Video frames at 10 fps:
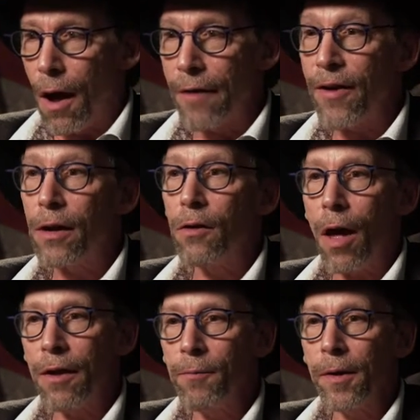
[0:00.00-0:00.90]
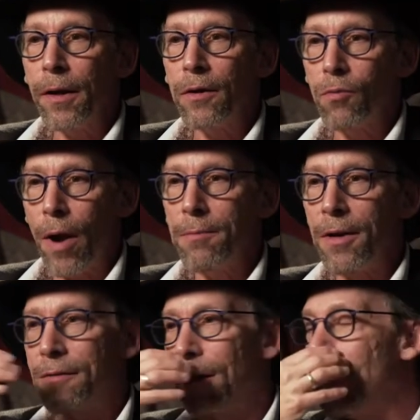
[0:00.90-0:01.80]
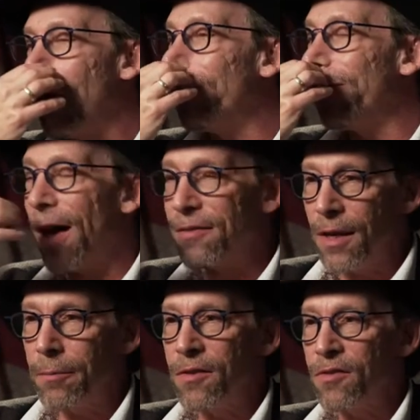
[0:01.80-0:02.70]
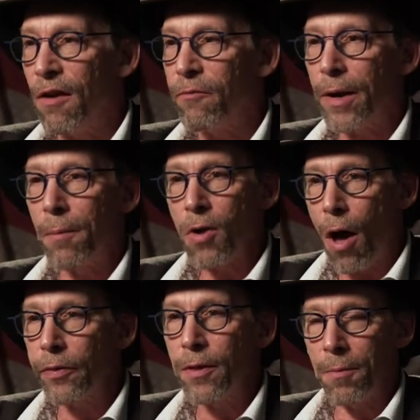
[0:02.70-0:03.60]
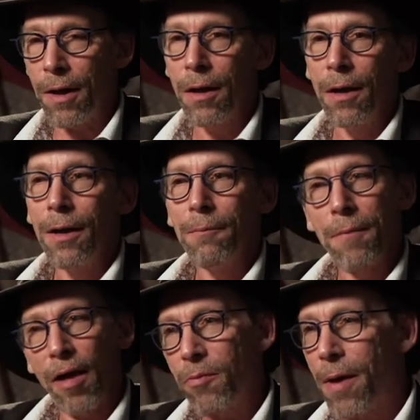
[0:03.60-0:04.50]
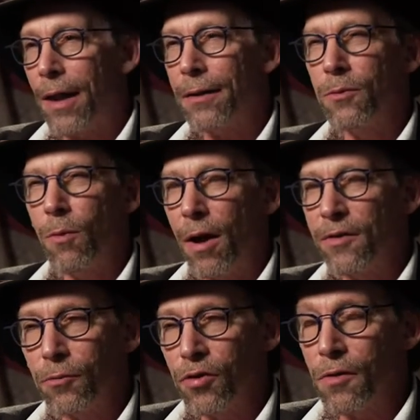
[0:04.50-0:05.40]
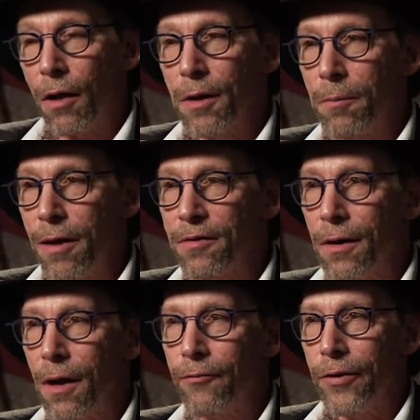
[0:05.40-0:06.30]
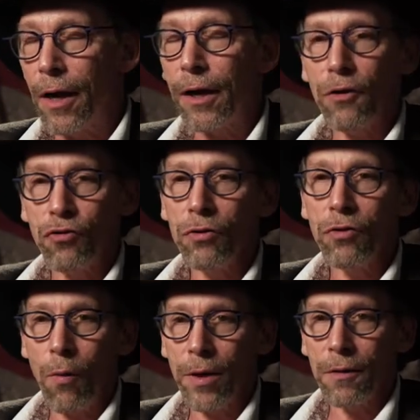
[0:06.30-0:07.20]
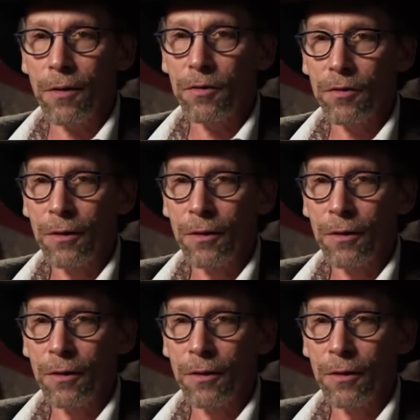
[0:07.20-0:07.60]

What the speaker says: I've had a lot of kids write me and say, you know, I'm fascinated by this stuff, but I'm not the best. Mathematics-wise, I'm just not the best, and I feel like I shouldn't go into this.